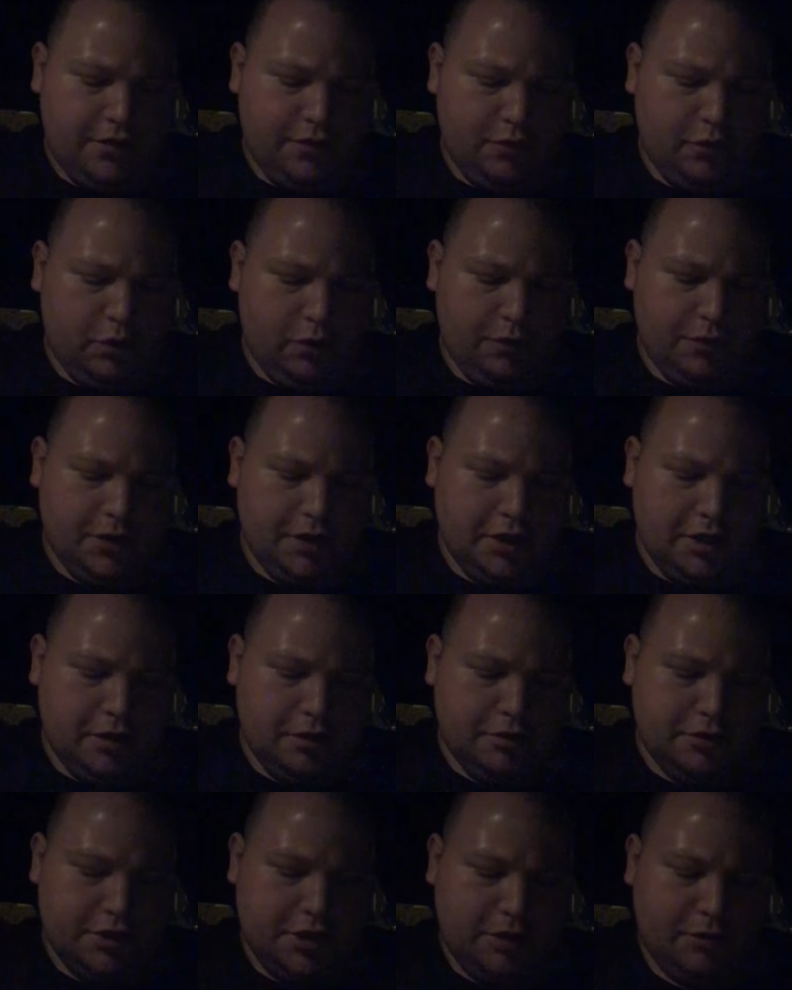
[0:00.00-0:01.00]

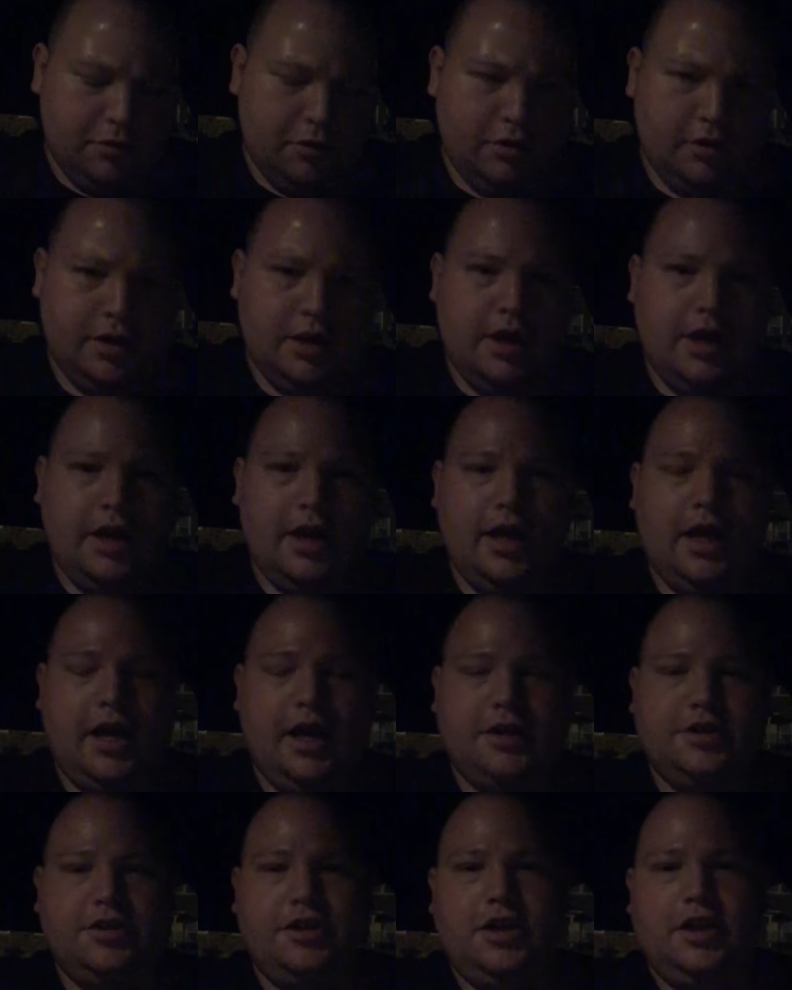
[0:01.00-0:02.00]
videos that were
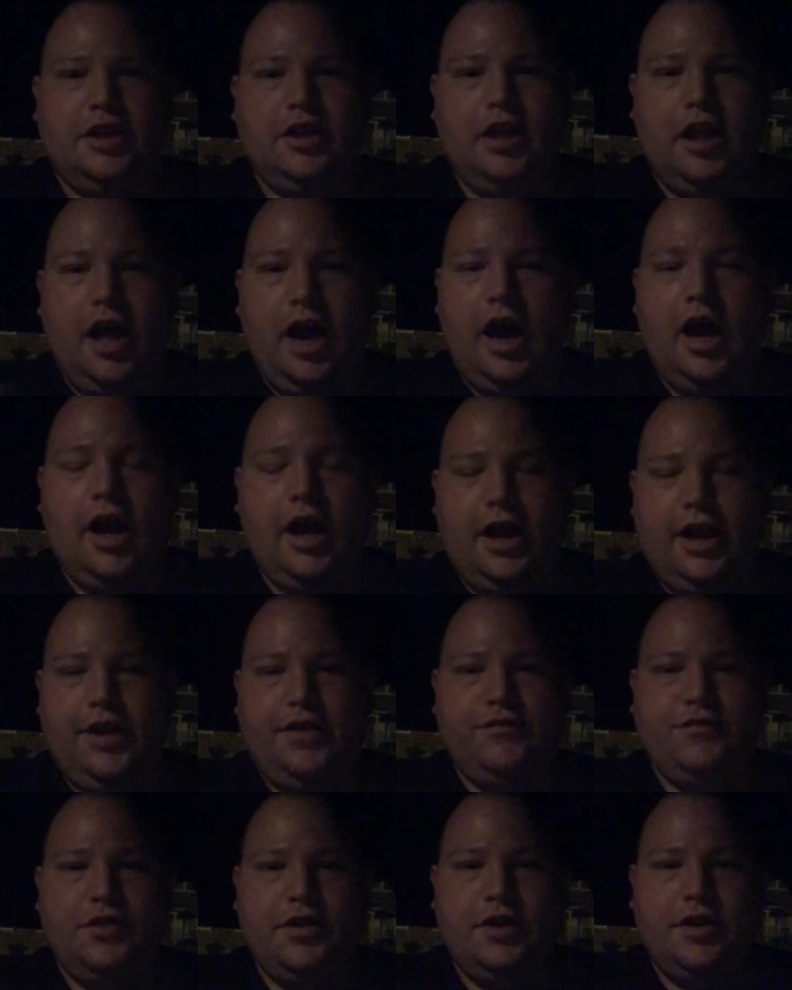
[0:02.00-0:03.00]
actually
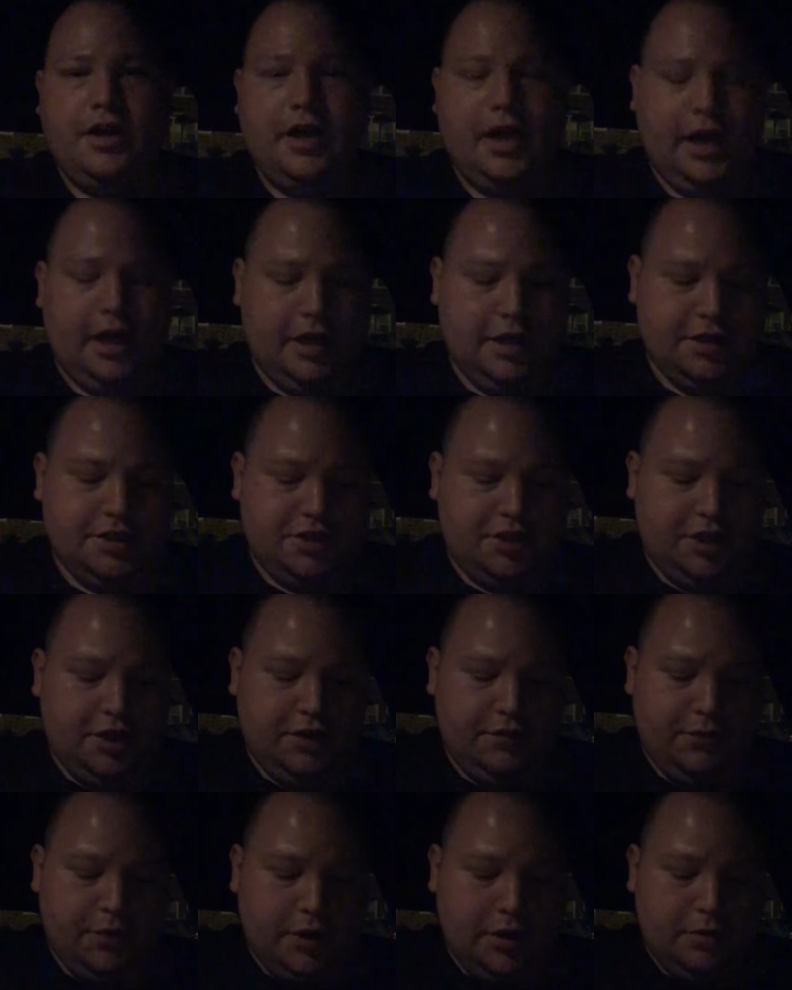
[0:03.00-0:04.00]
live as the
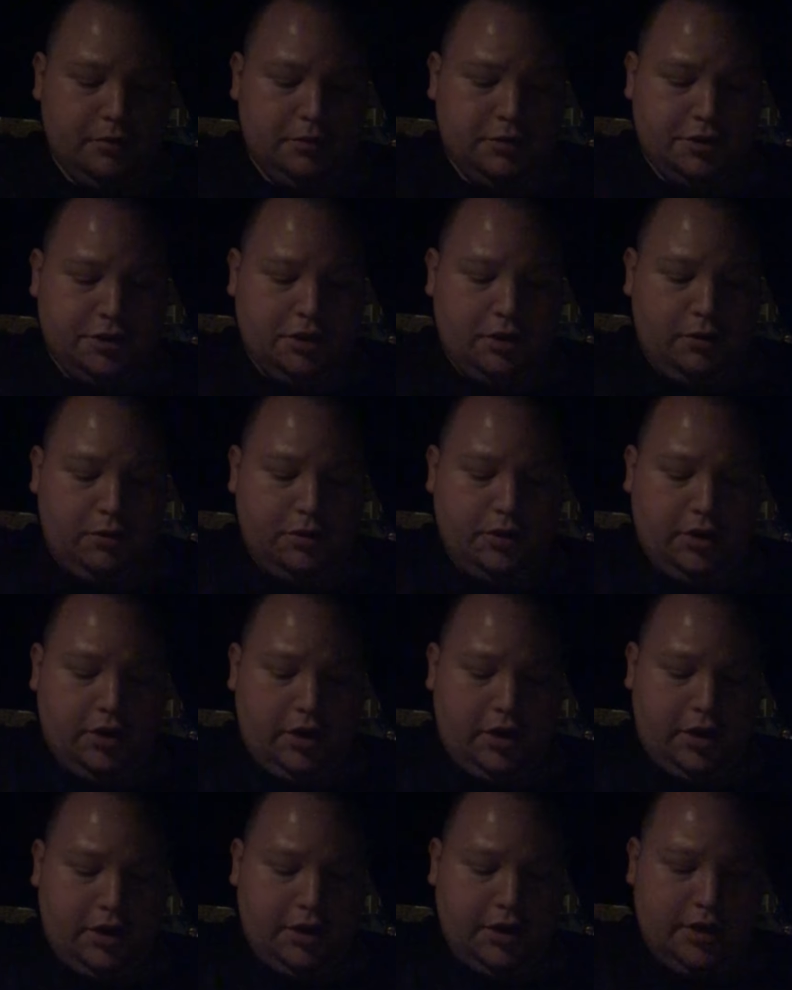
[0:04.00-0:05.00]
event was going
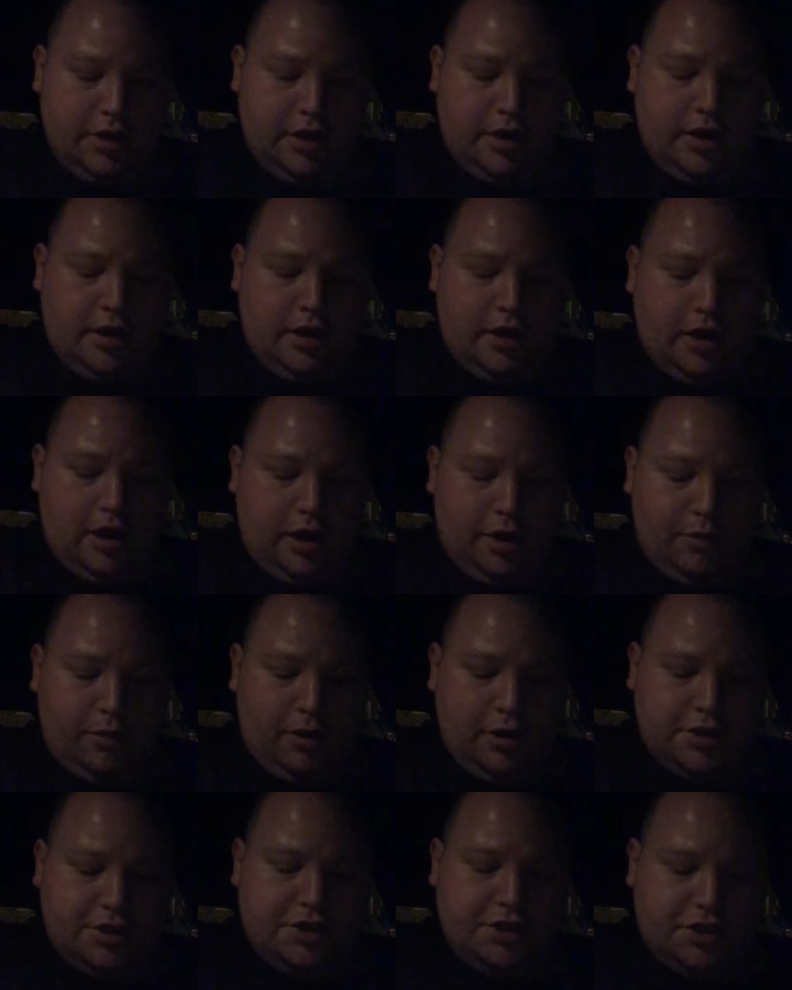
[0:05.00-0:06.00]
on. I
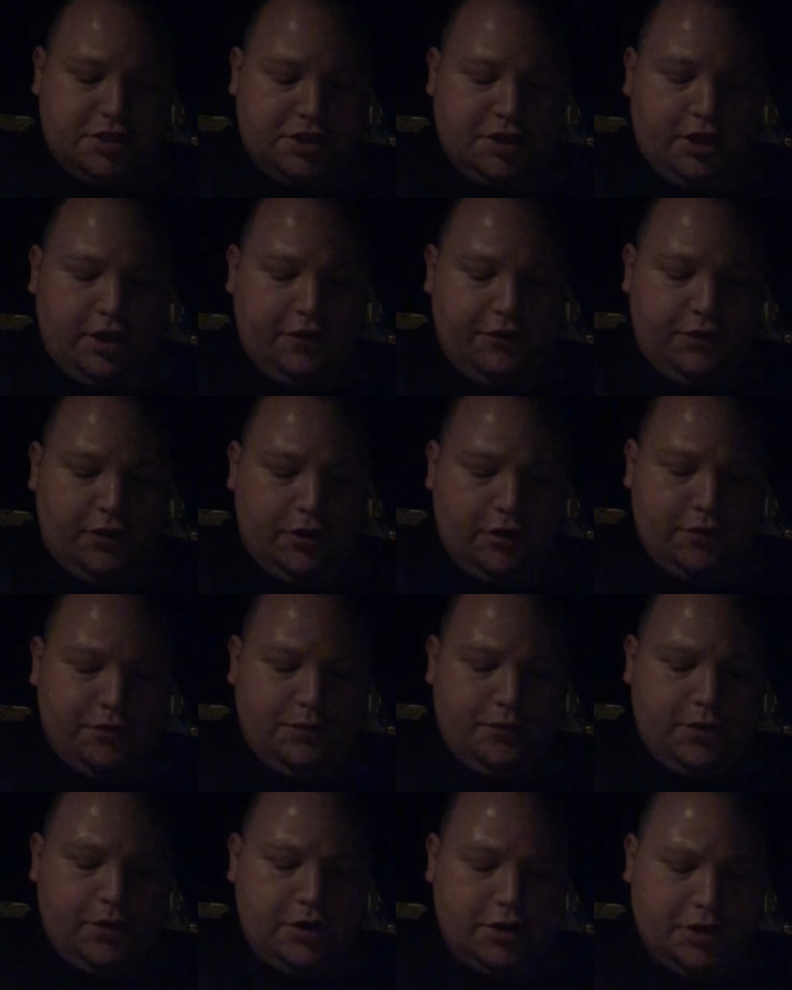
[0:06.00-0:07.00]
watched the cell phone
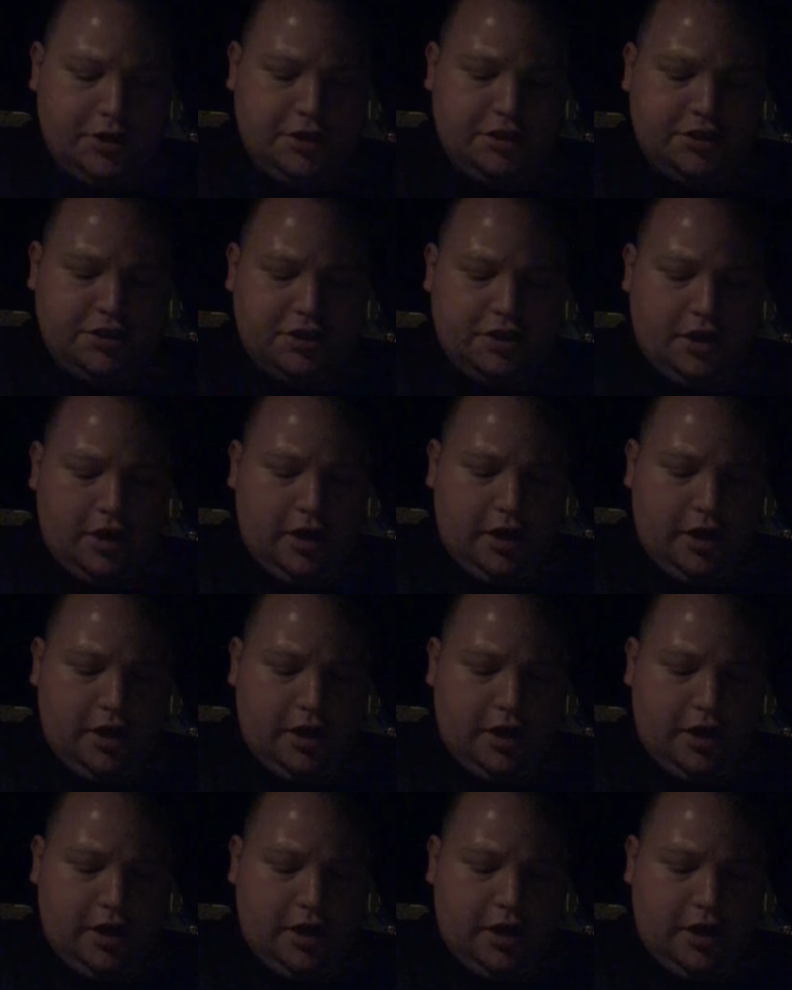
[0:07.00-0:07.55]
footage,